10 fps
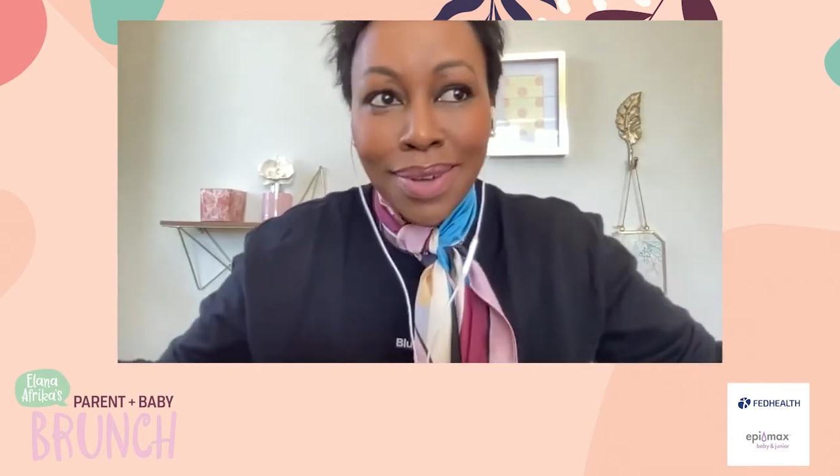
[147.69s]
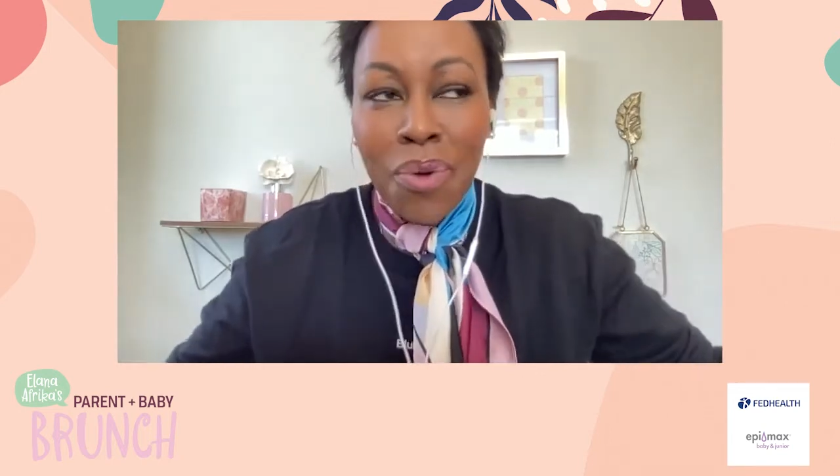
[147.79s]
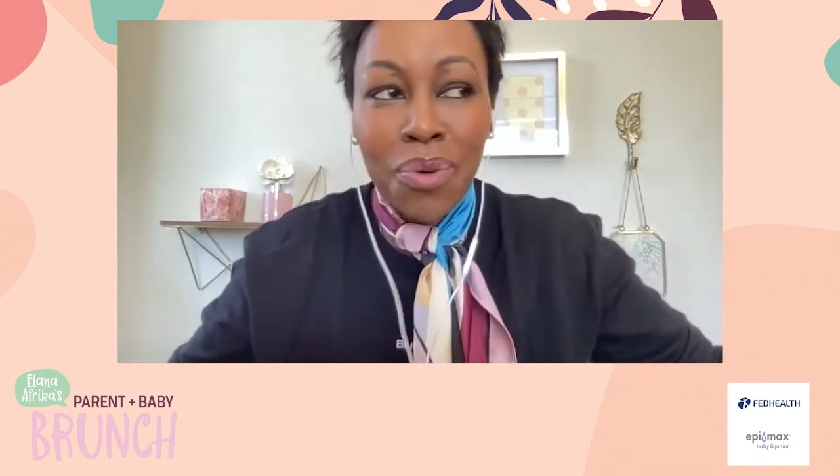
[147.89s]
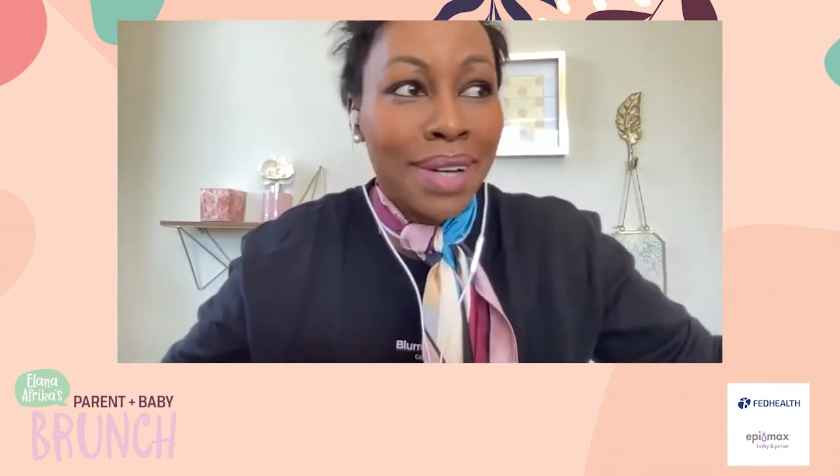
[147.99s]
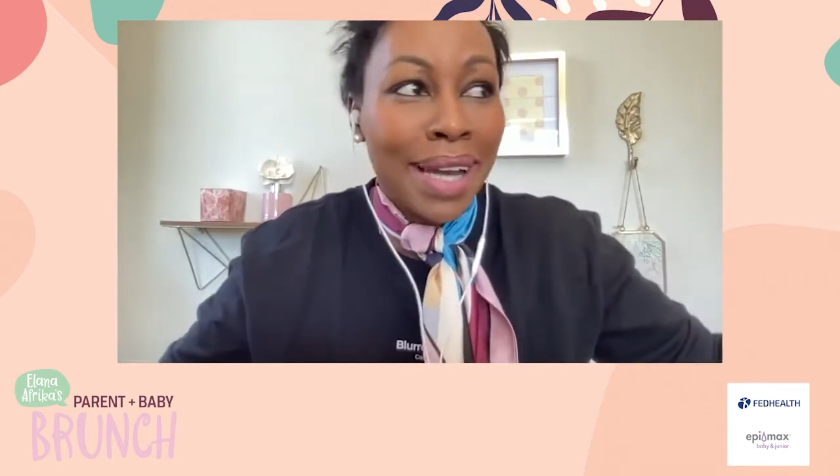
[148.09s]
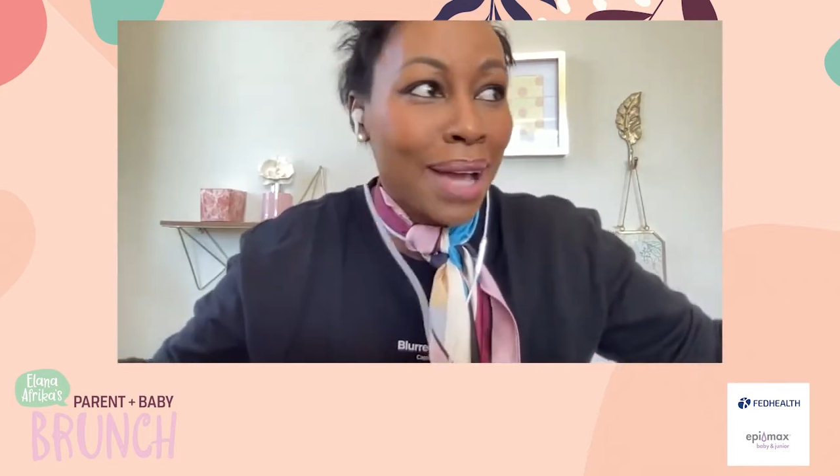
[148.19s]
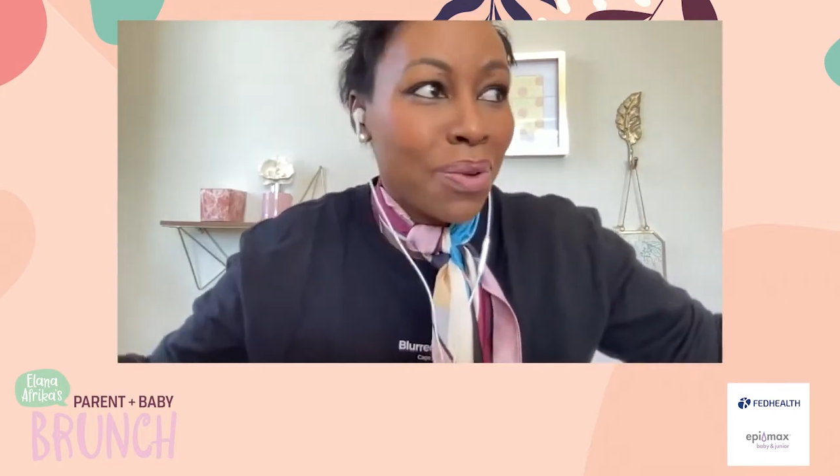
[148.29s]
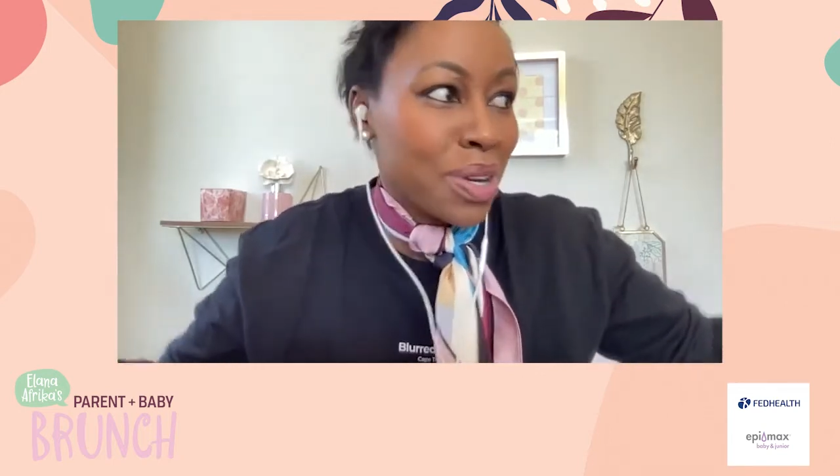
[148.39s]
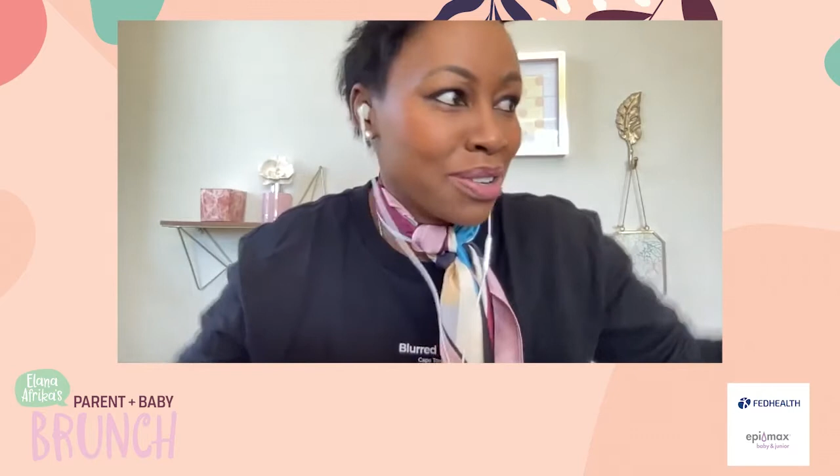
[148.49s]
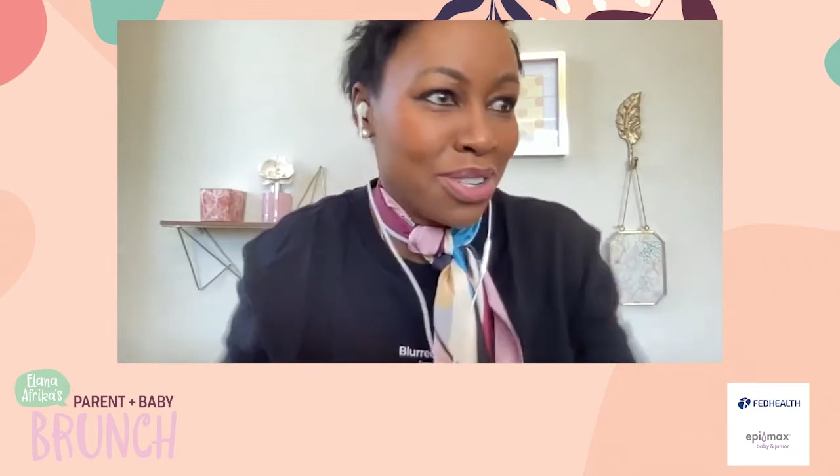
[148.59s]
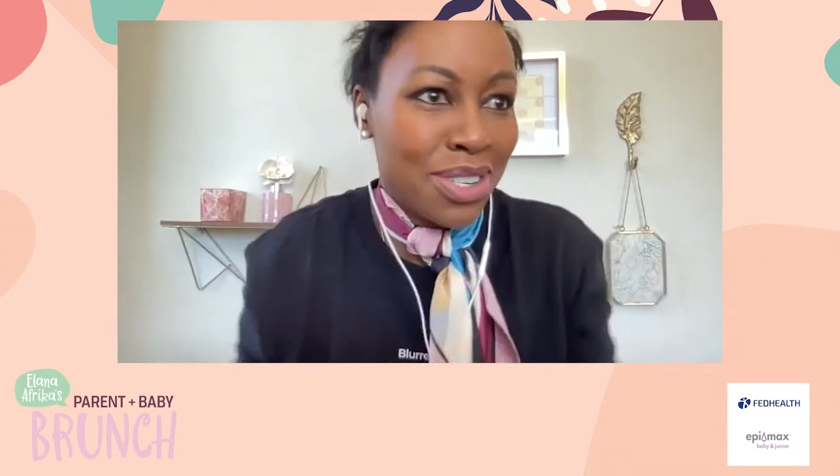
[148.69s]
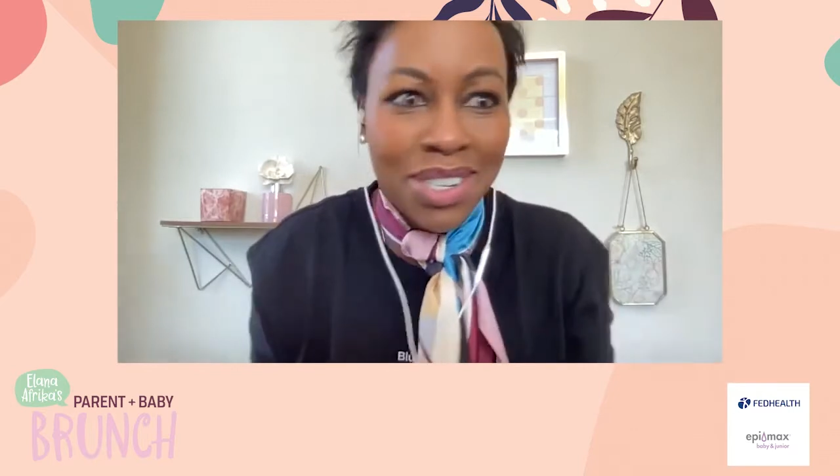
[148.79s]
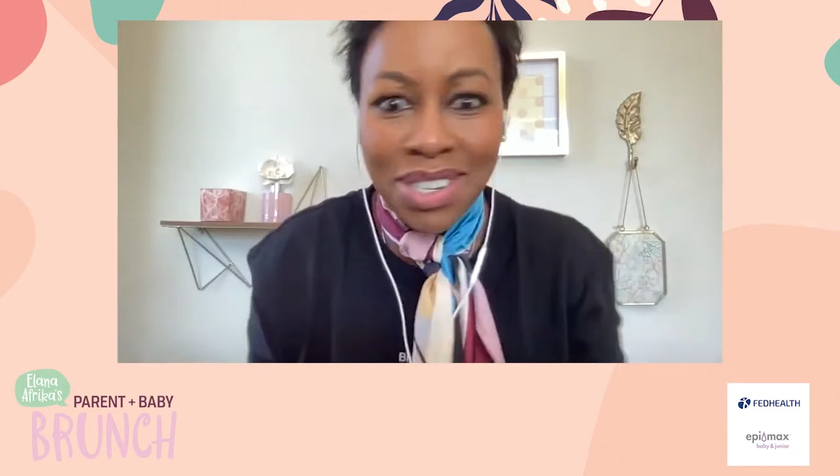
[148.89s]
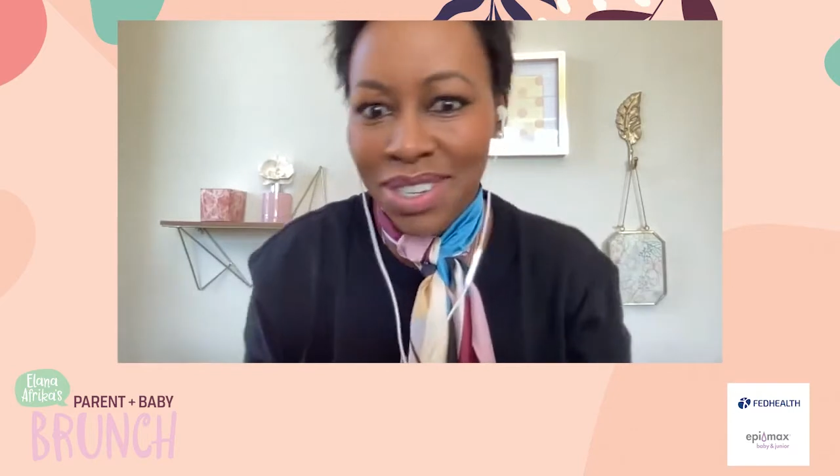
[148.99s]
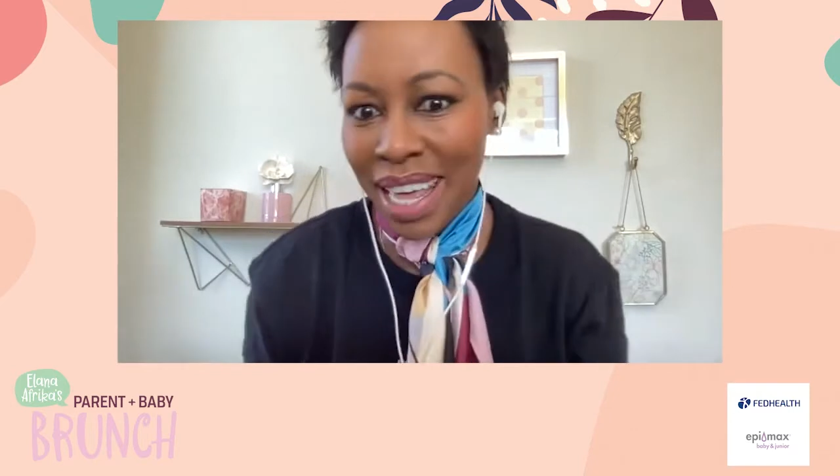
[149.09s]
own
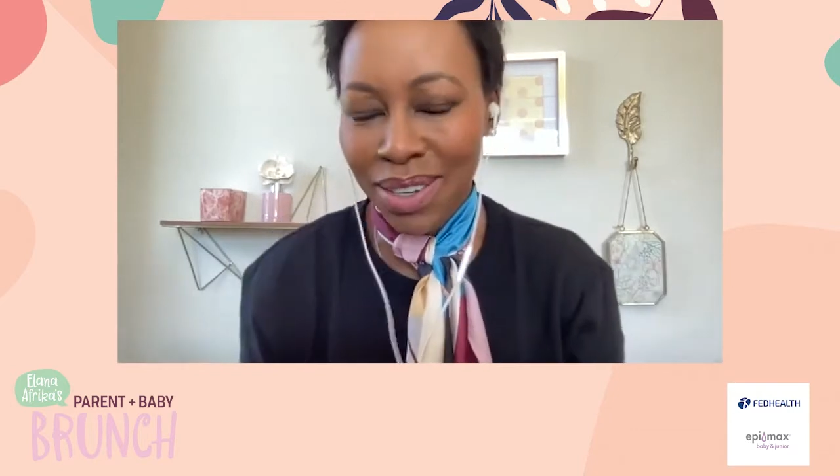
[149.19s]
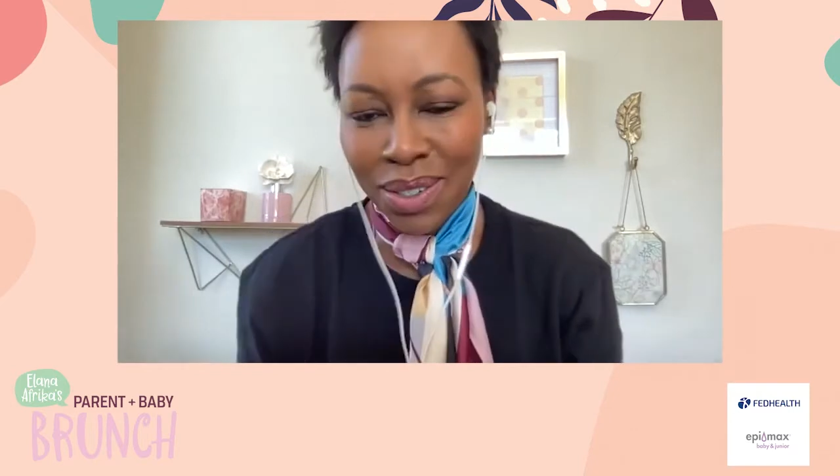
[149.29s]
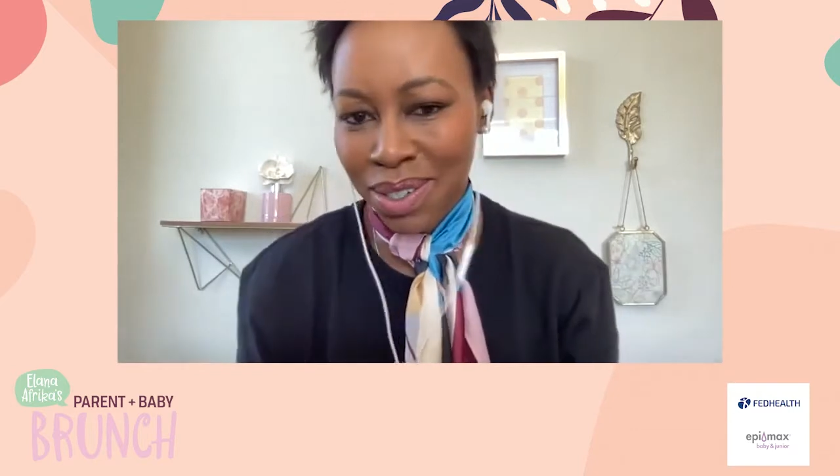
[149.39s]
language that